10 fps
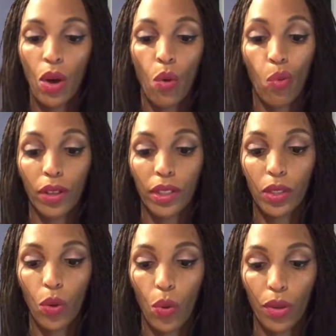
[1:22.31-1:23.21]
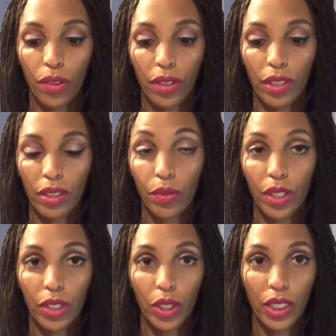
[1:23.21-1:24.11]
1 1/4 is
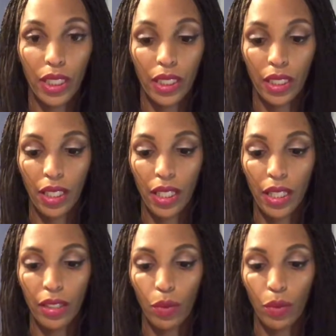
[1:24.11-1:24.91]
300 cc's,